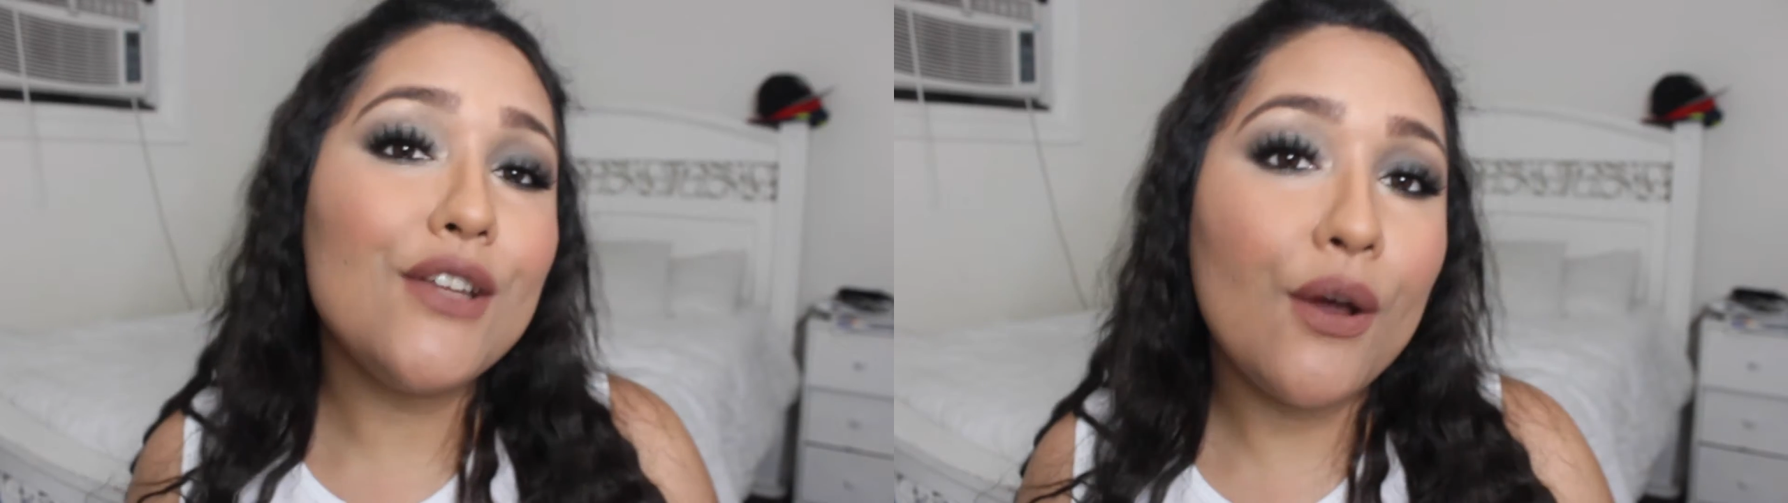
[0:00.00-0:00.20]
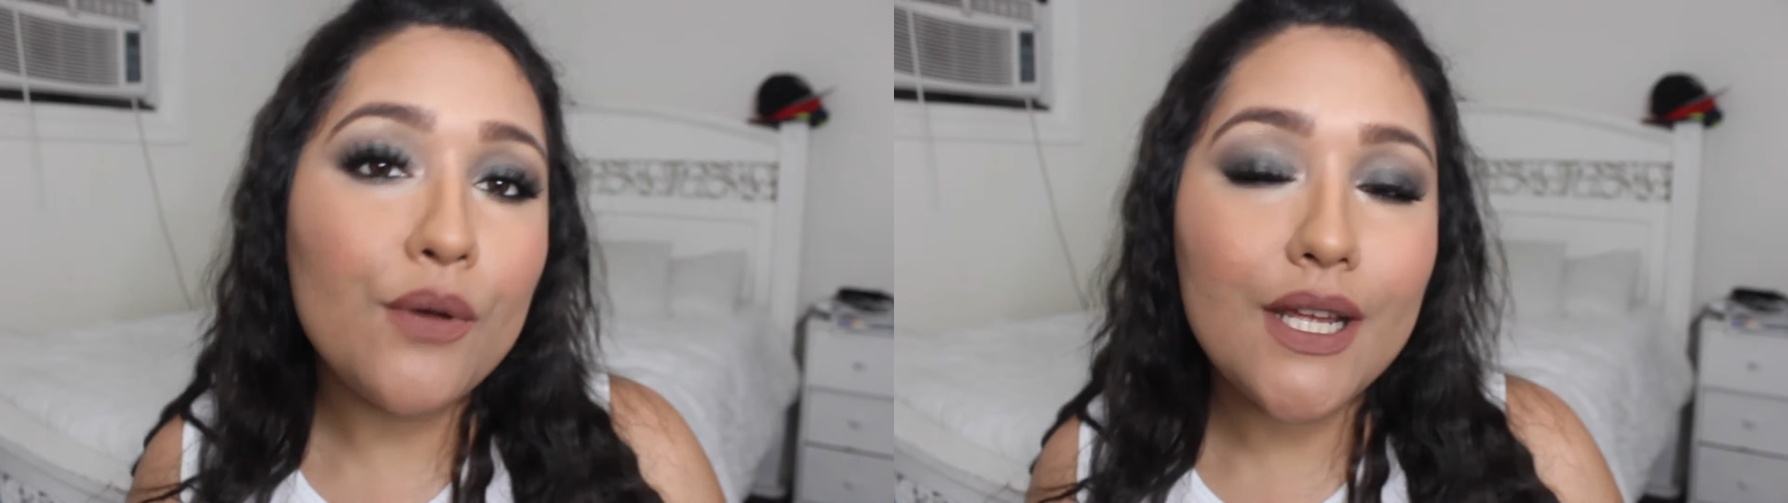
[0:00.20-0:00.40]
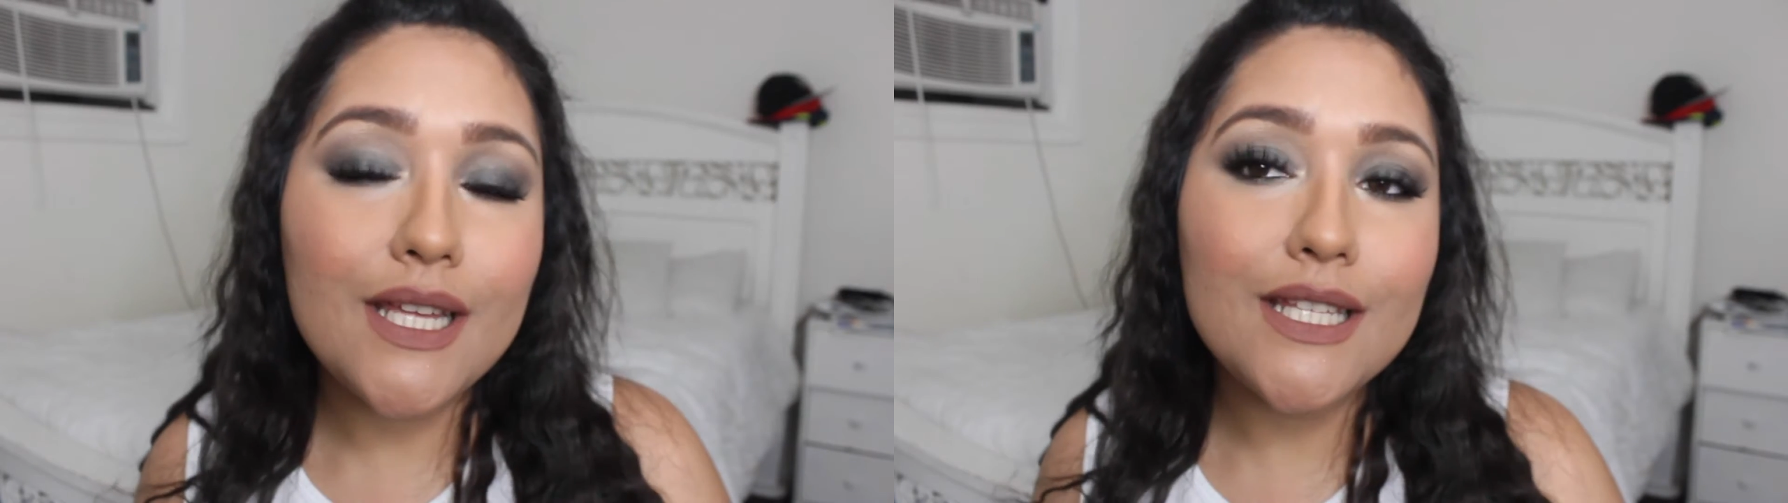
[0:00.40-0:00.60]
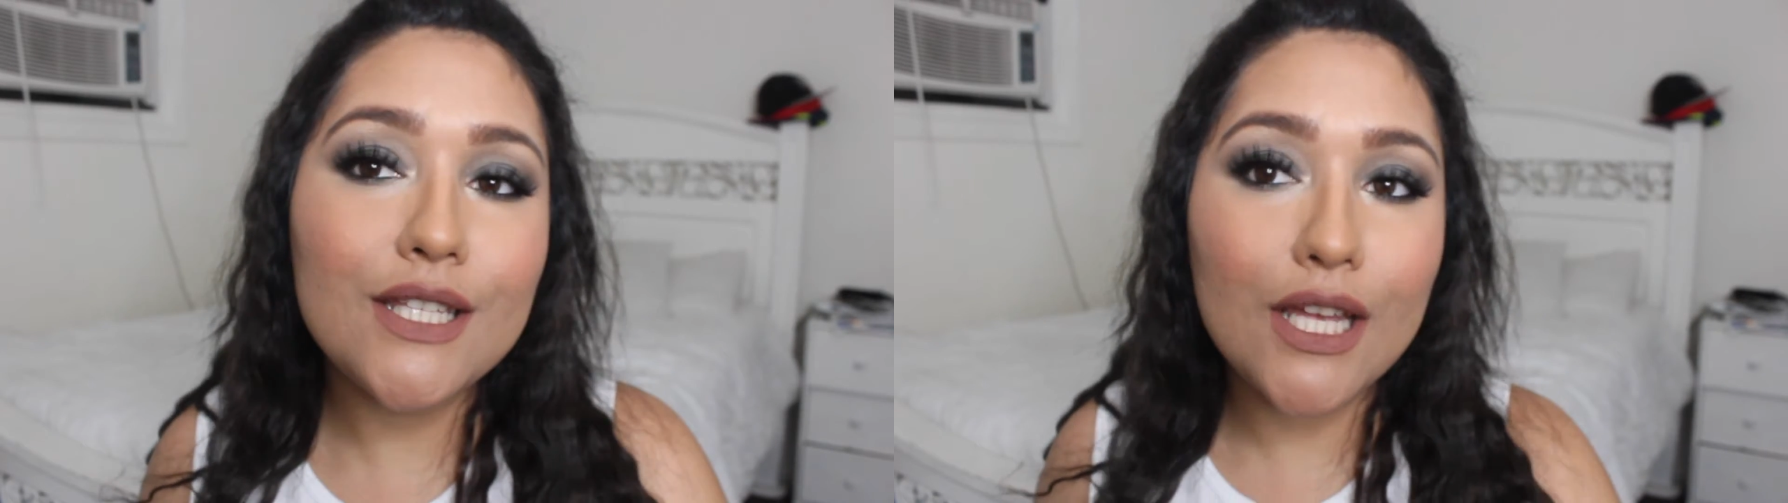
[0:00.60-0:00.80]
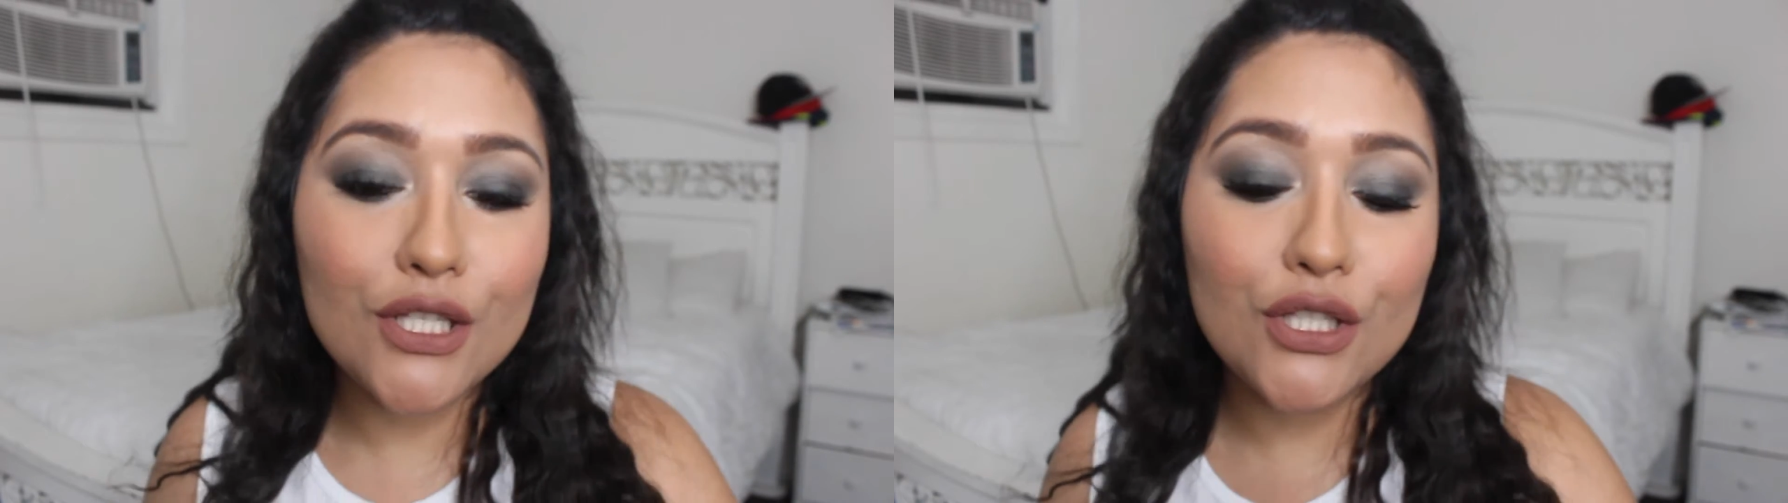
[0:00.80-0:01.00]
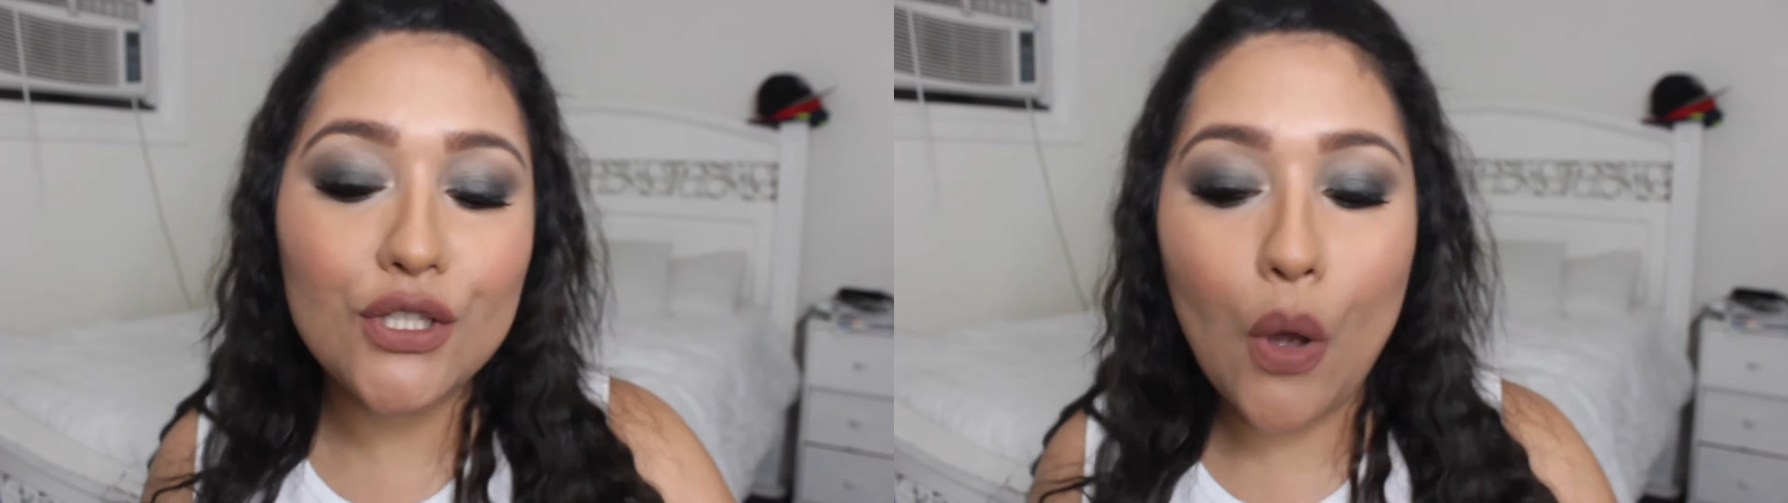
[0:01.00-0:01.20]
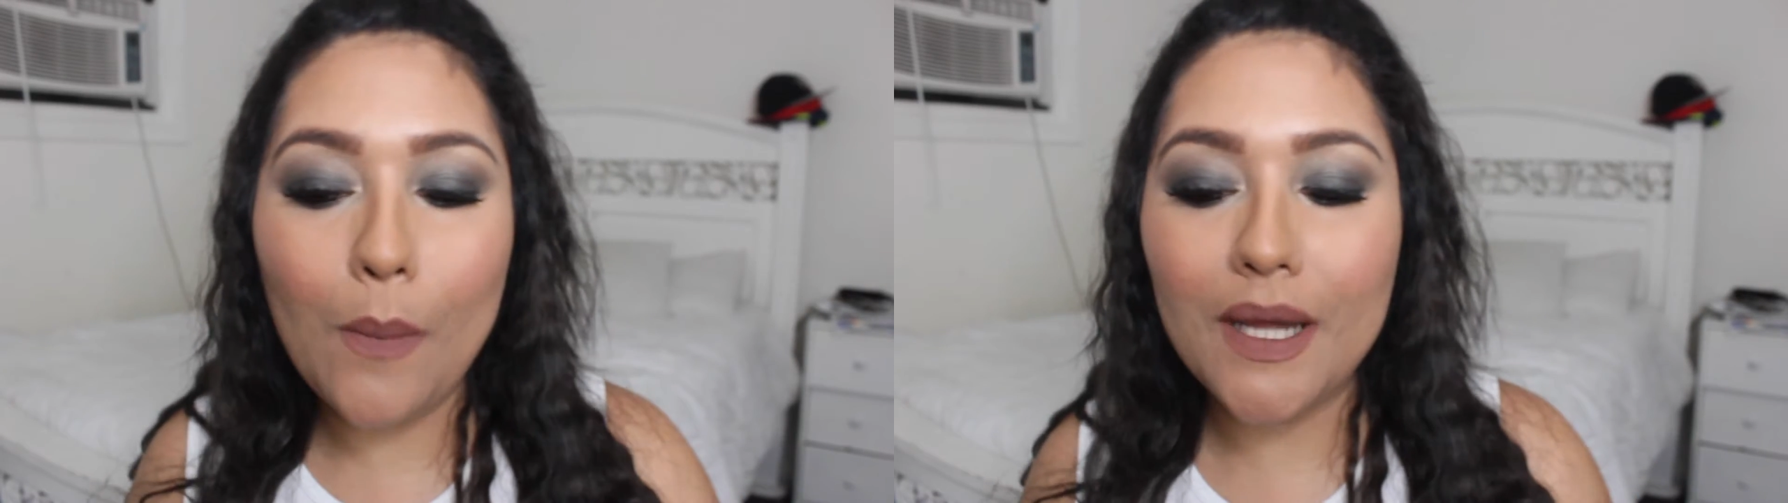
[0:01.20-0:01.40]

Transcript: noticed so